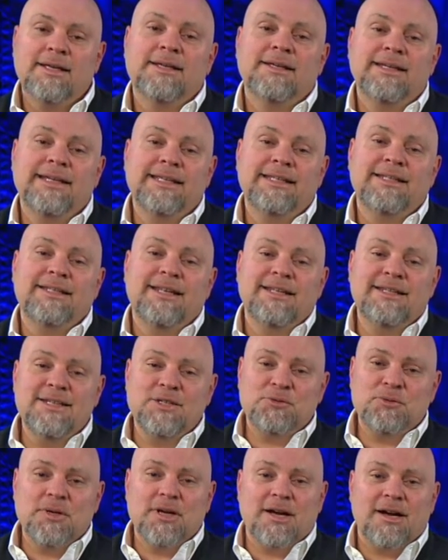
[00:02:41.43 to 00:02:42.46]
In, in
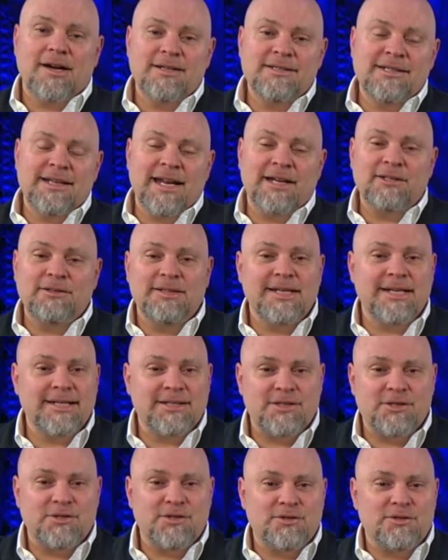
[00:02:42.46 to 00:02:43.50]
this regards, and I don't think
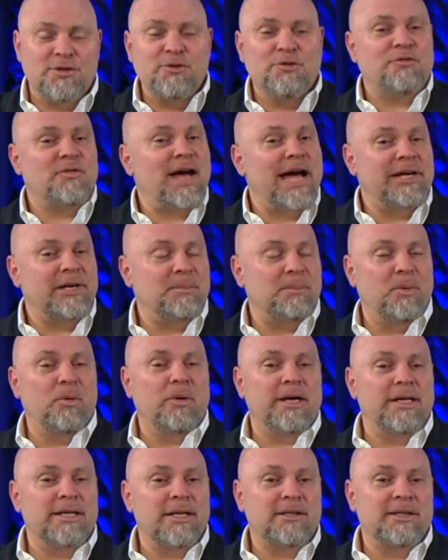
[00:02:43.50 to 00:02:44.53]
it's too fine a
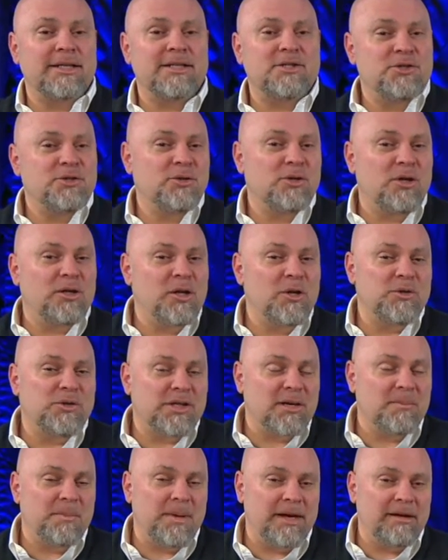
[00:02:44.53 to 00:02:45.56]
point, I don't think it's too close a
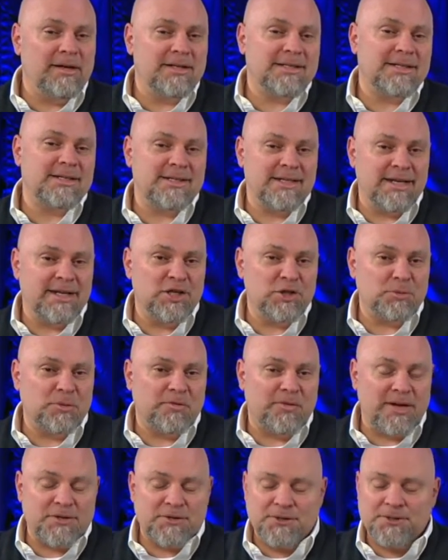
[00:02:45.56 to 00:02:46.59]
comparison as an English
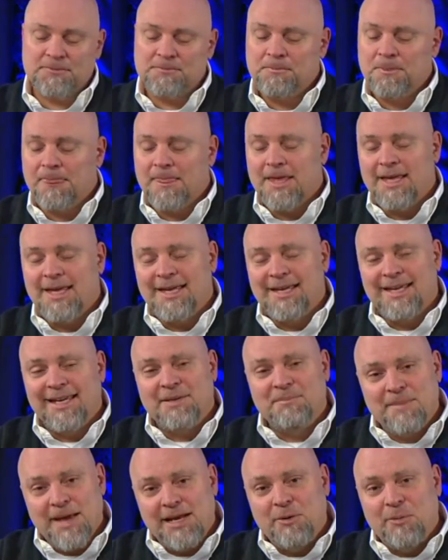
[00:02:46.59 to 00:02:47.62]
professor.
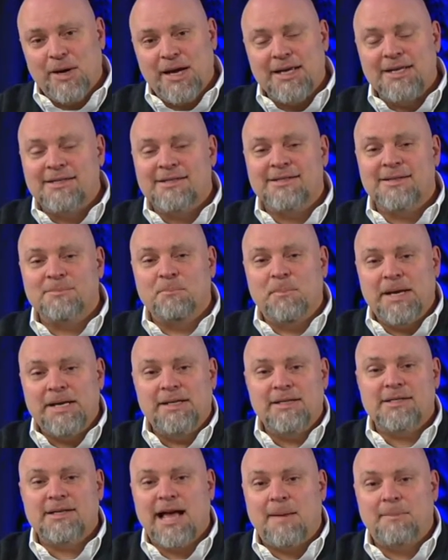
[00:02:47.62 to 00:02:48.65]
In many ways, the
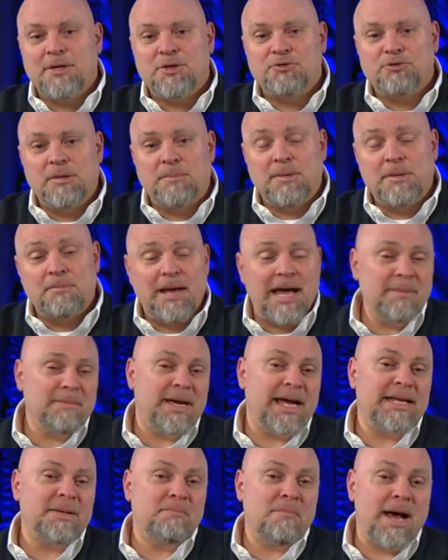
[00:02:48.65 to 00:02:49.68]
Peanuts comic strip, in my
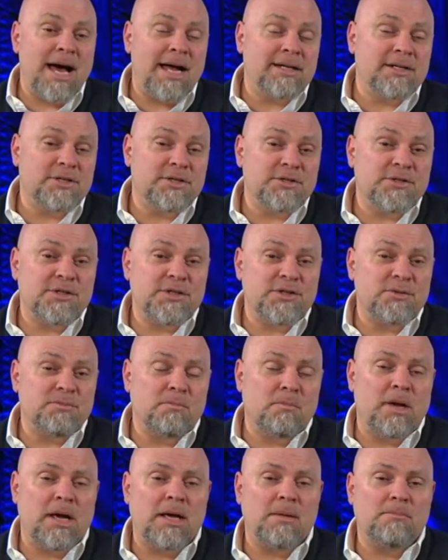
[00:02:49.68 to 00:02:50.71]
mind, monitors this,
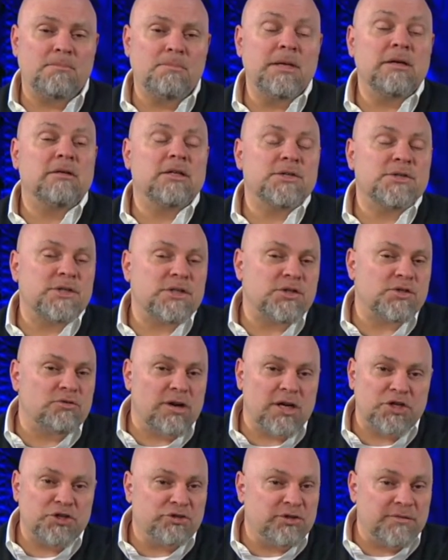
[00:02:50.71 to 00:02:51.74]
uh, mirrors the
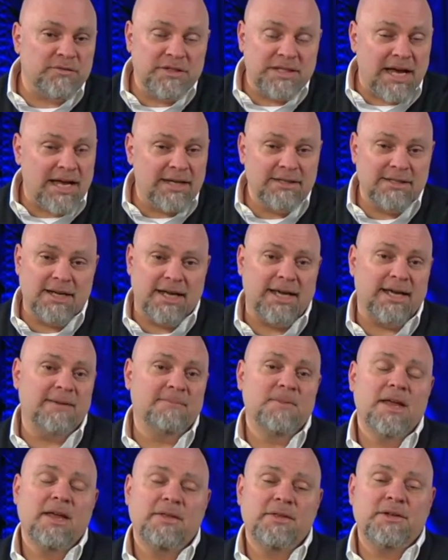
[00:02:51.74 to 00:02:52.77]
structure of Dante,
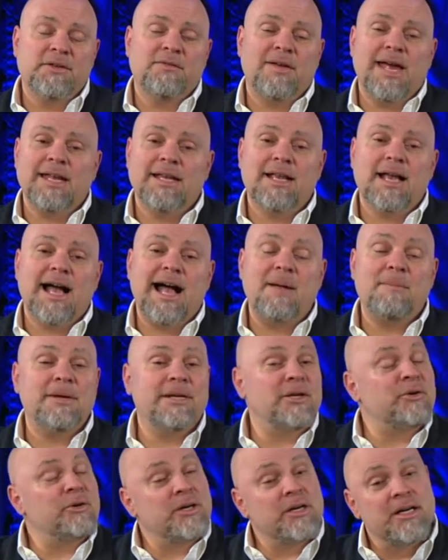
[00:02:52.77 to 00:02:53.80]
the Divine
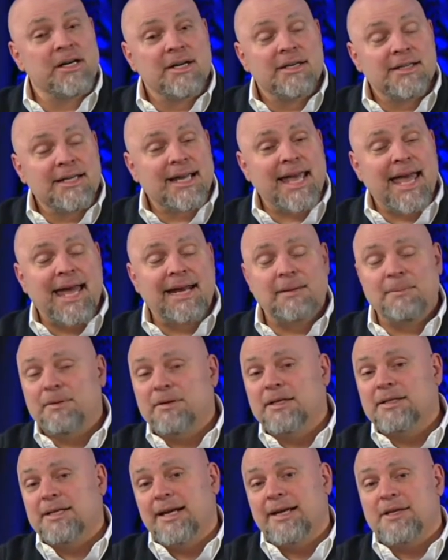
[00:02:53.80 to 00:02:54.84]
Comedy, or the
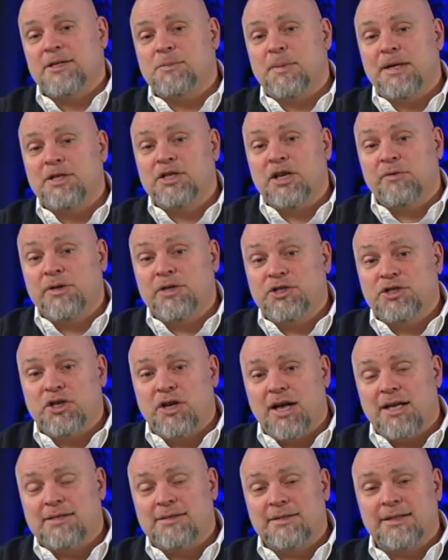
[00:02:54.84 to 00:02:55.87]
Canterbury Tales by Geoffrey
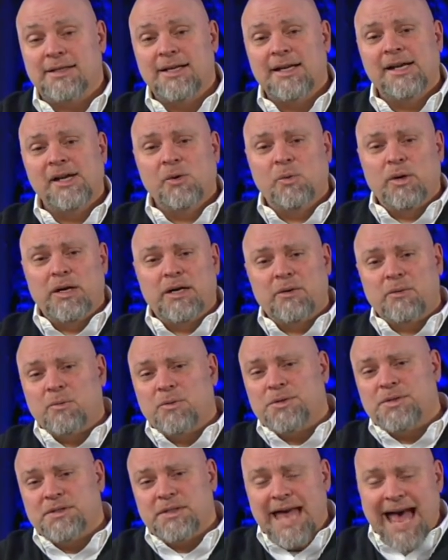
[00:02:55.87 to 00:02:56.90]
Chaucer, where
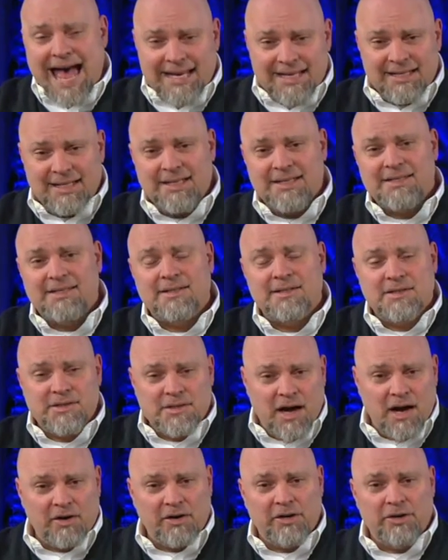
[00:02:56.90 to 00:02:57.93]
sadness and
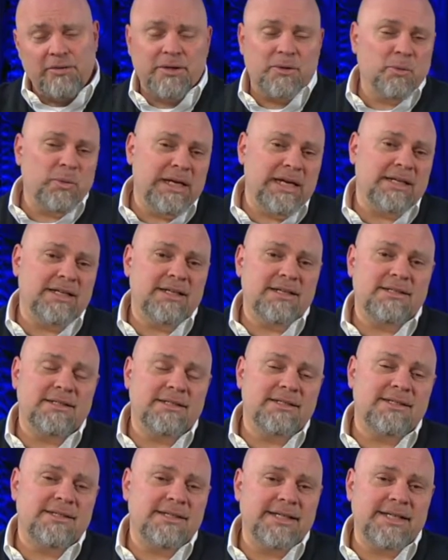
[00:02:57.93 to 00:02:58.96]
sorrow and weakness
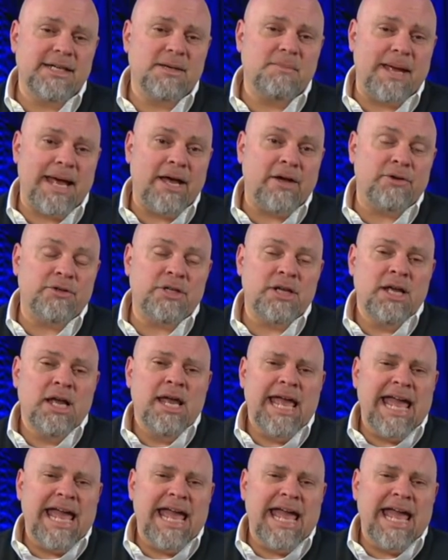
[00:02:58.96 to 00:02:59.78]
and sin abound.